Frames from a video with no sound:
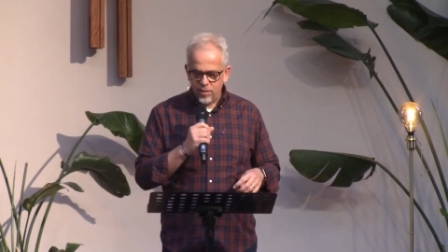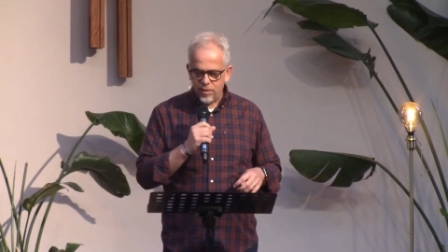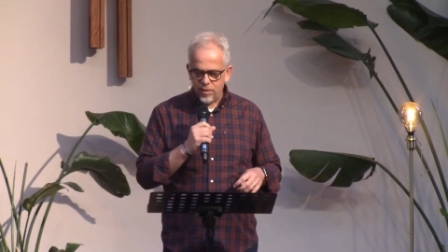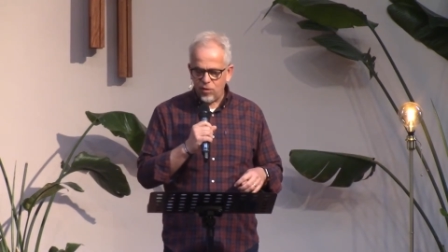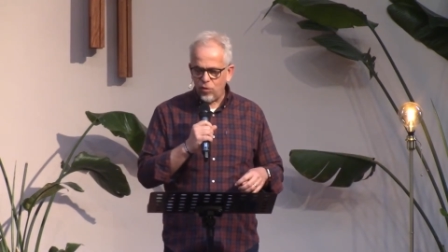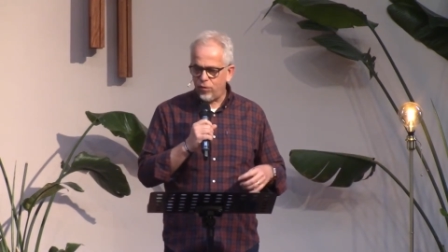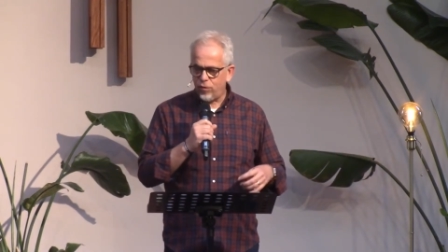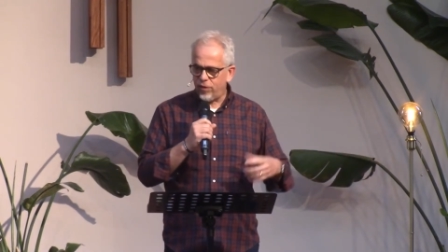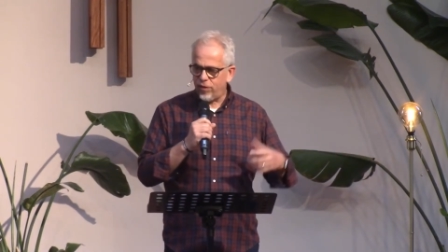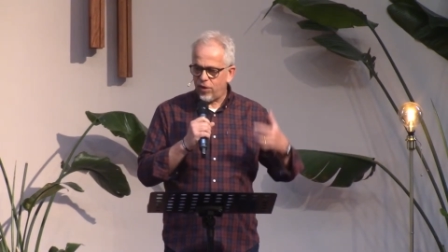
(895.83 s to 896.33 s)

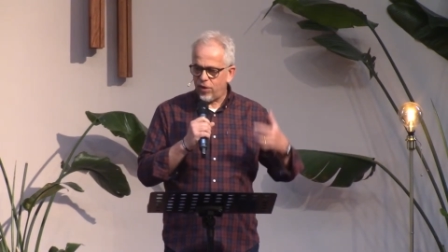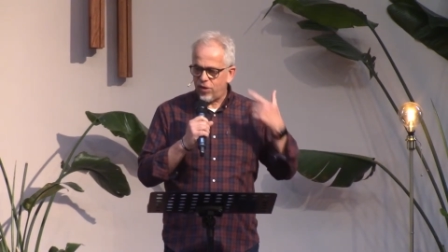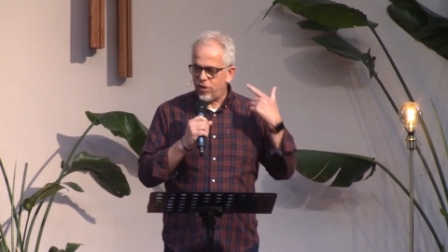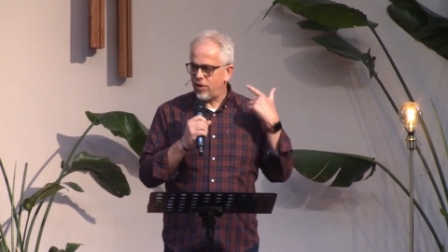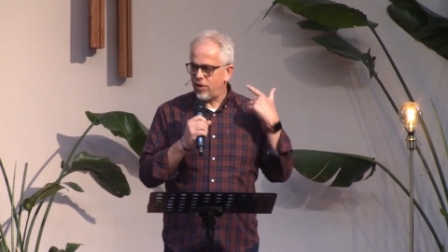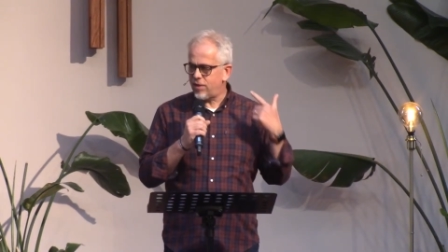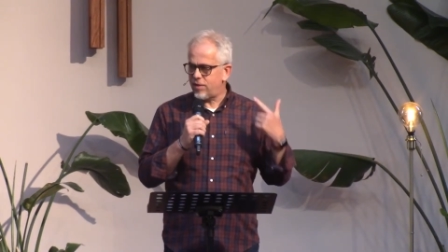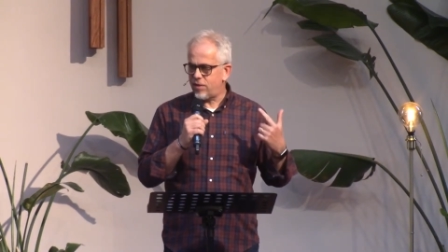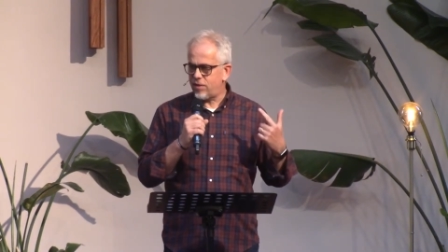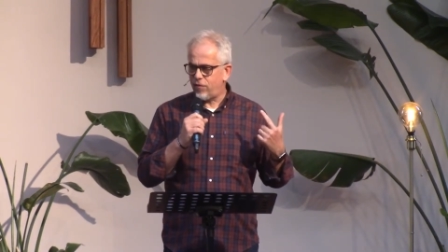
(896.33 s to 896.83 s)
They're often the,
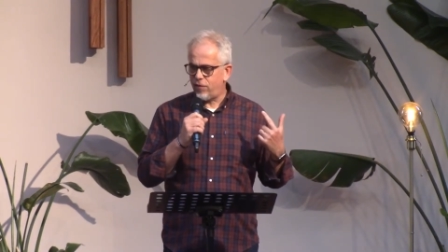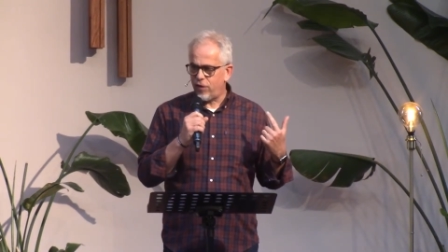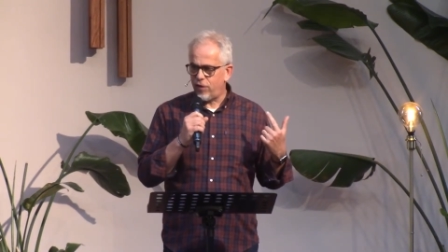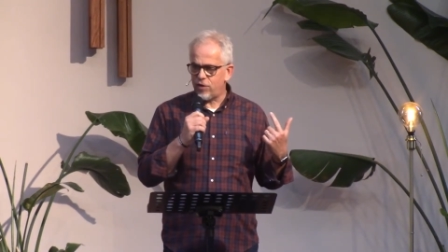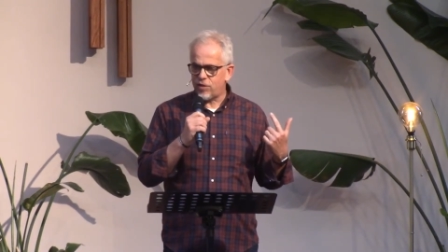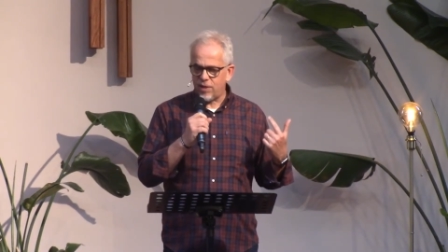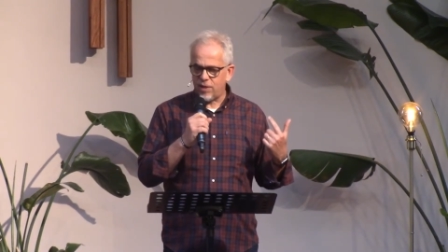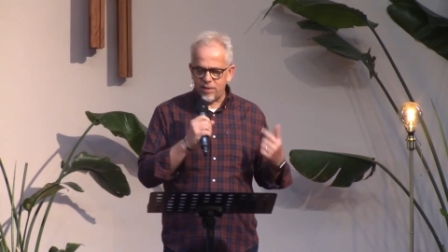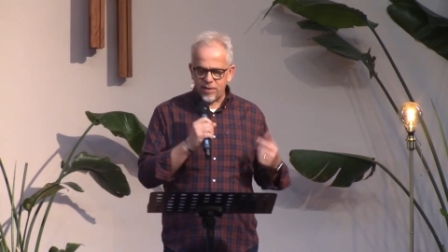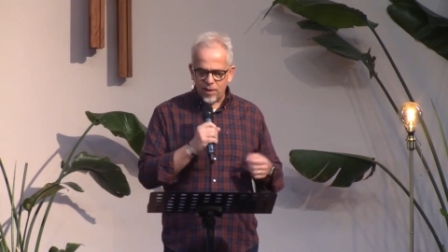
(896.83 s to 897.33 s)
th- the
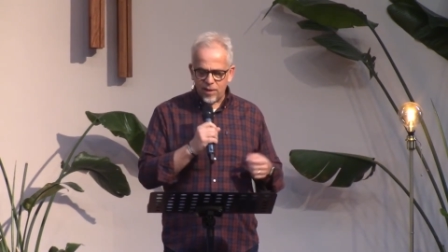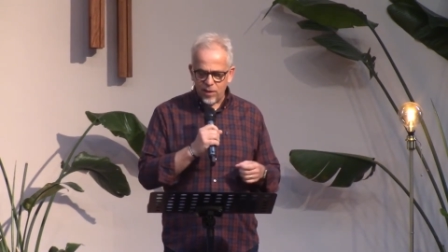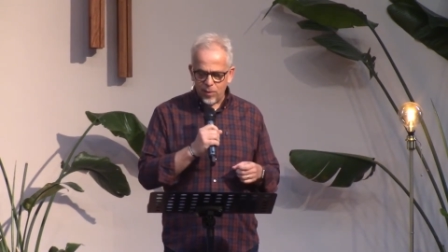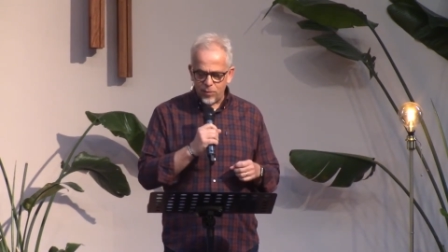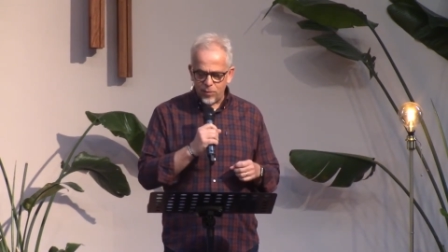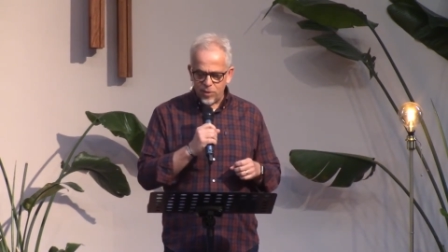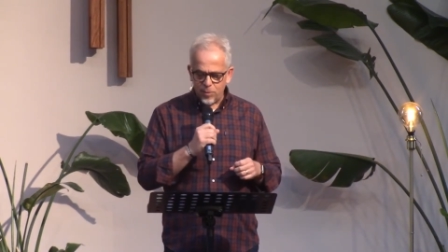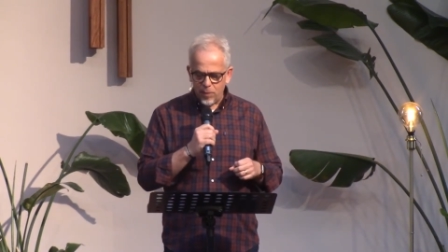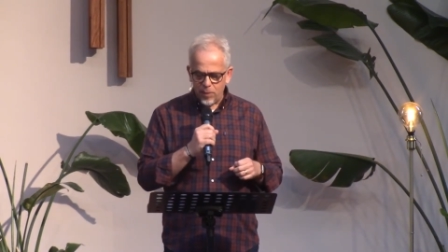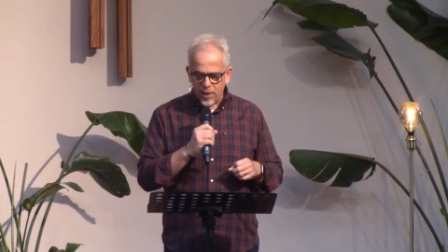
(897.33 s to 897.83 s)
first things that
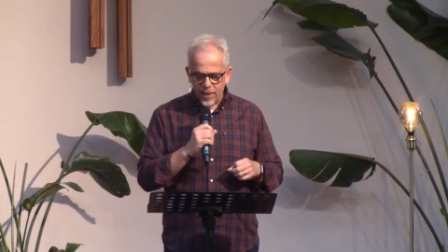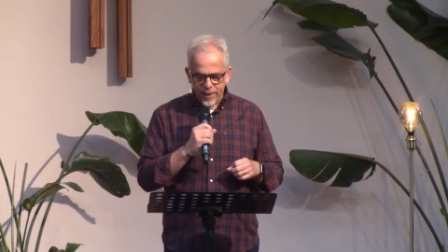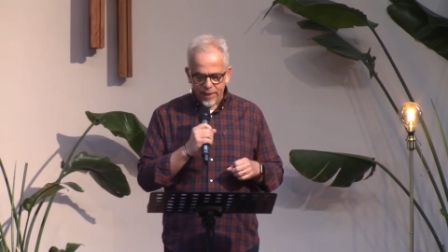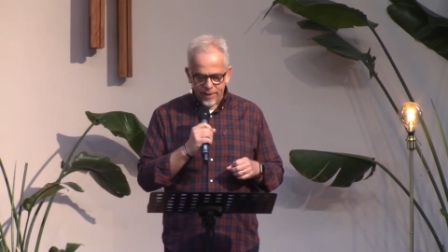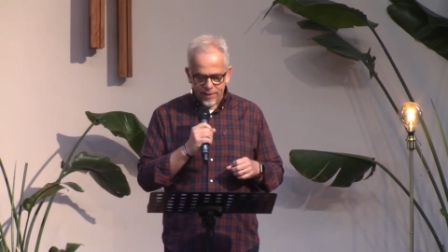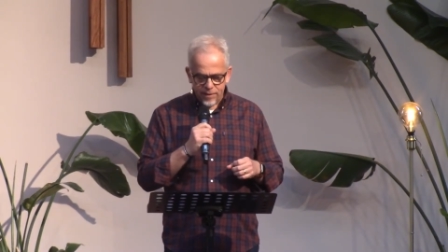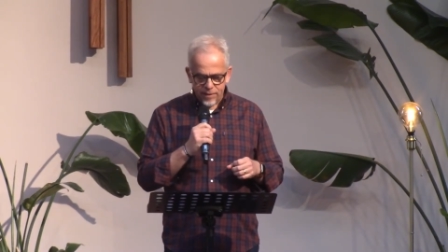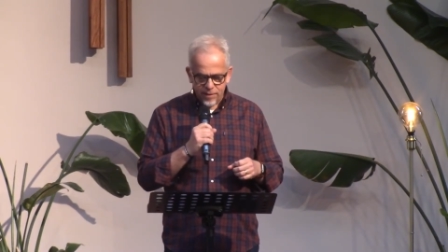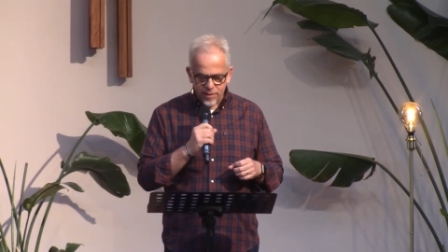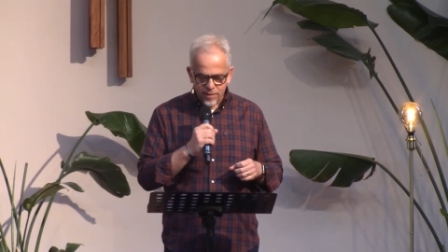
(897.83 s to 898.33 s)
come to
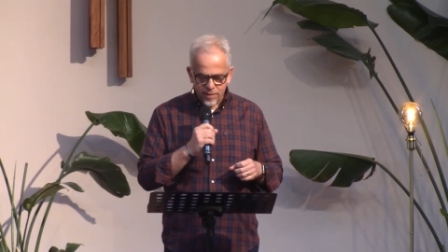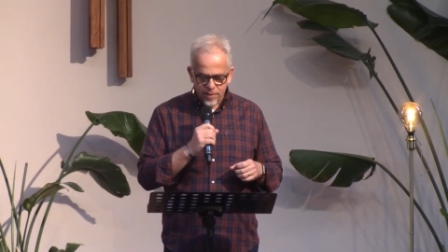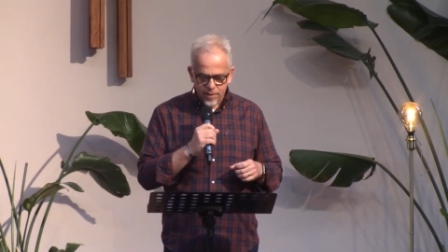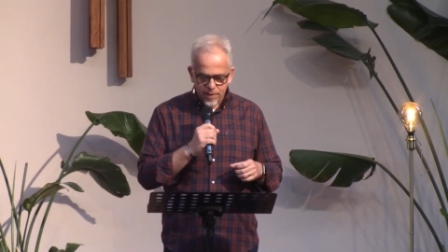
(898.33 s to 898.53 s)
mind.